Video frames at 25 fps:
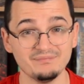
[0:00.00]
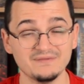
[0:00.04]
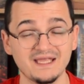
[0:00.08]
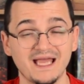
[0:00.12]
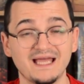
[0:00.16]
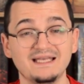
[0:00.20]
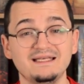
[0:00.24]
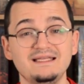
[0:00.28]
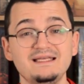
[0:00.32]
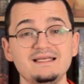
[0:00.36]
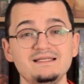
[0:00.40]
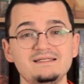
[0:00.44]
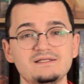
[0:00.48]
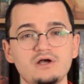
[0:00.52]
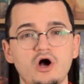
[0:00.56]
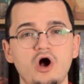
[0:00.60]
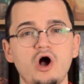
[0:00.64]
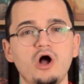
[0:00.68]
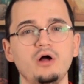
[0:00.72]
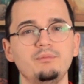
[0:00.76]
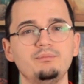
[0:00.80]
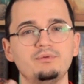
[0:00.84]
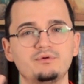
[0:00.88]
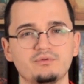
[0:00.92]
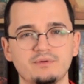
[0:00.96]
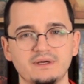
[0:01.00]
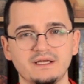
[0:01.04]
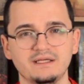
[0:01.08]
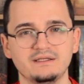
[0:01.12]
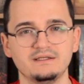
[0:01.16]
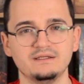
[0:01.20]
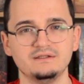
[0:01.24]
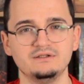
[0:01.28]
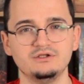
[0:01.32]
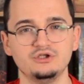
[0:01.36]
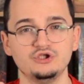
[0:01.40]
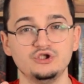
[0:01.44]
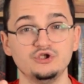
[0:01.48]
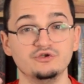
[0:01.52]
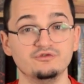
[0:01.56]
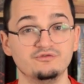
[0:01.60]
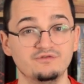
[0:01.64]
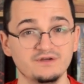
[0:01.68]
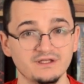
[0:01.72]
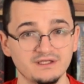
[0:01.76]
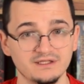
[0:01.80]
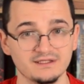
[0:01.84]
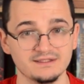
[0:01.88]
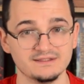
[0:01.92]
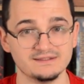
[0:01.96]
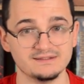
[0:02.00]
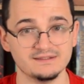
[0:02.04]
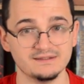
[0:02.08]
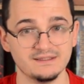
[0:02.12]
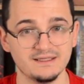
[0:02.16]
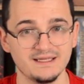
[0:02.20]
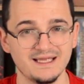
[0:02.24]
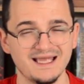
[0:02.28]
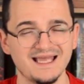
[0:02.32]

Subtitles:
and these upgraded to villas.